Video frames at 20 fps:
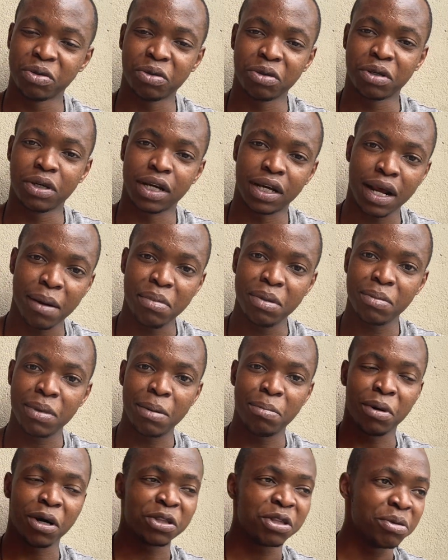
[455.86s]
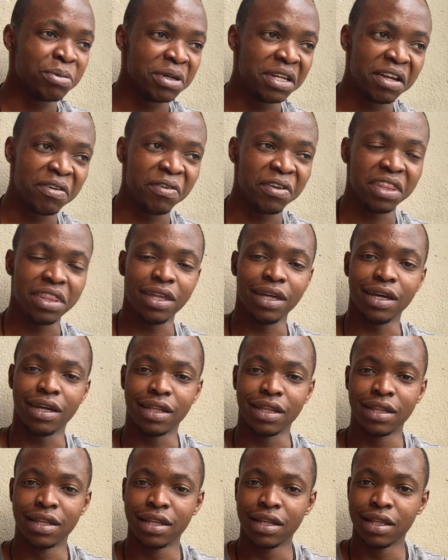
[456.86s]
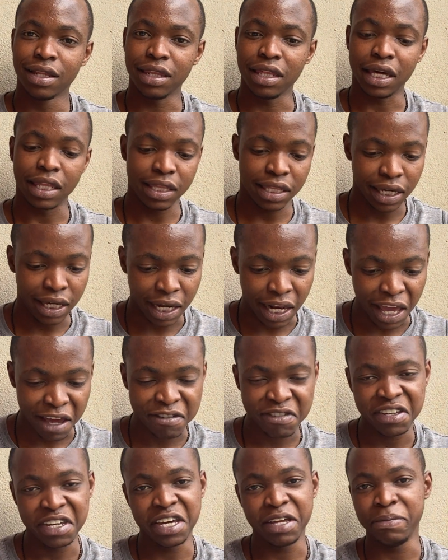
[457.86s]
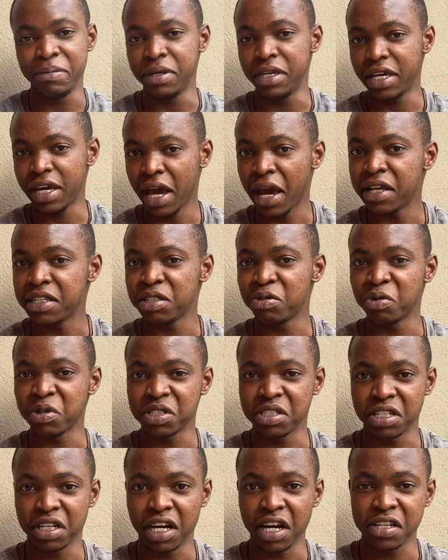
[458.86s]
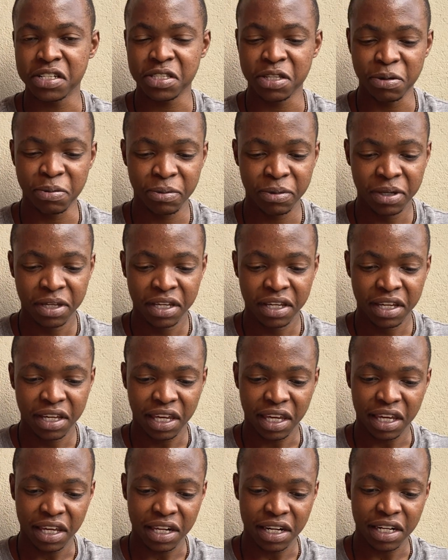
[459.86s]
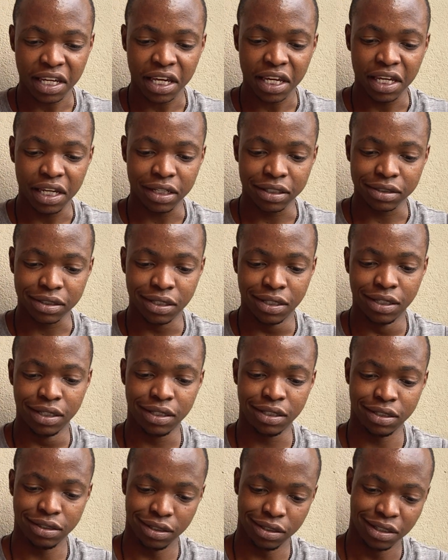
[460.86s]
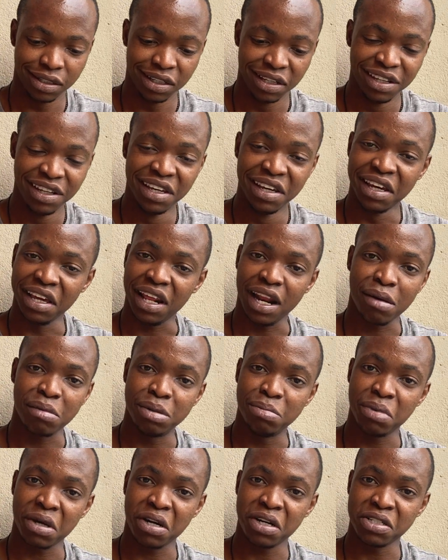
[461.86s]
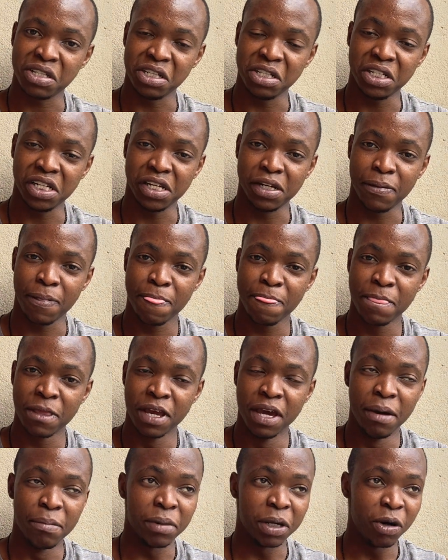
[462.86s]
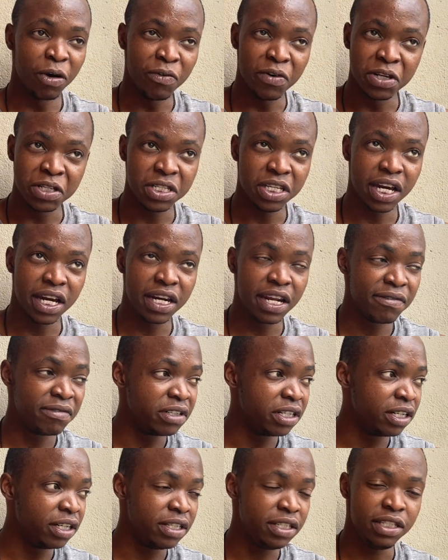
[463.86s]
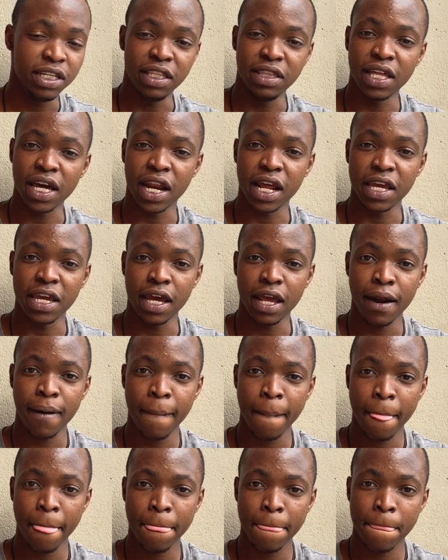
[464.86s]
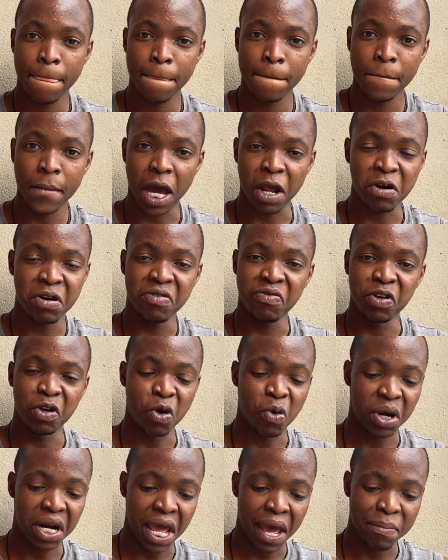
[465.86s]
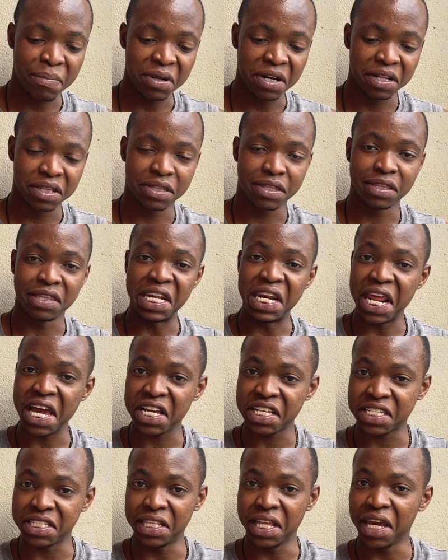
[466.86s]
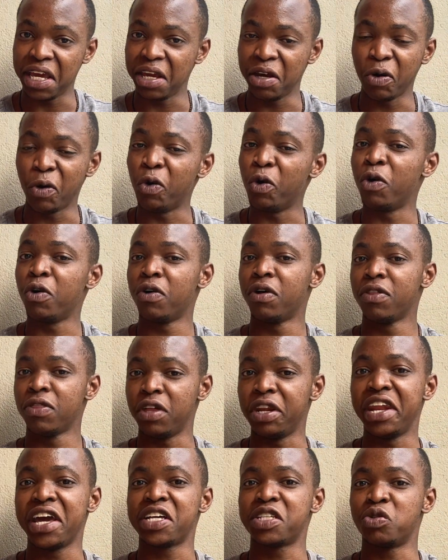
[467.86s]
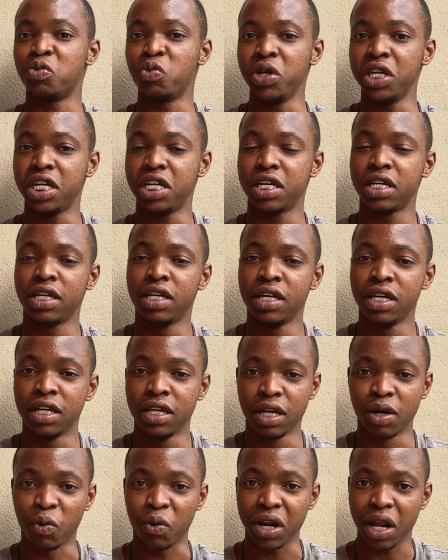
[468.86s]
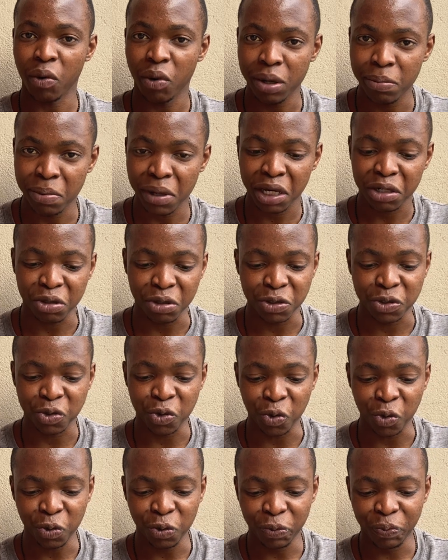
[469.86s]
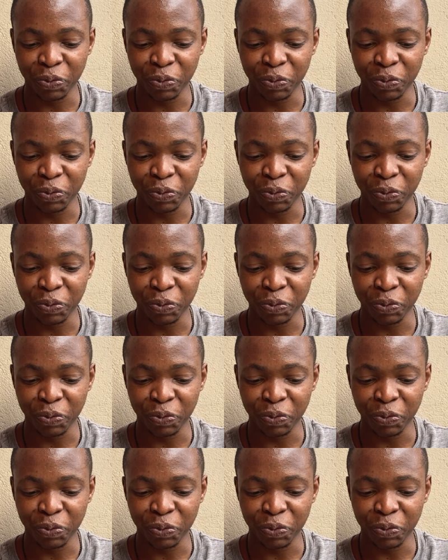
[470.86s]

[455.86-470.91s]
rubbing my bottom and everything, they are there laughing at me as was the custom, and and I'm embarrassed as shit. But obviously I never did that again. I don't even know what happened the next day or the next week when I went back to the school.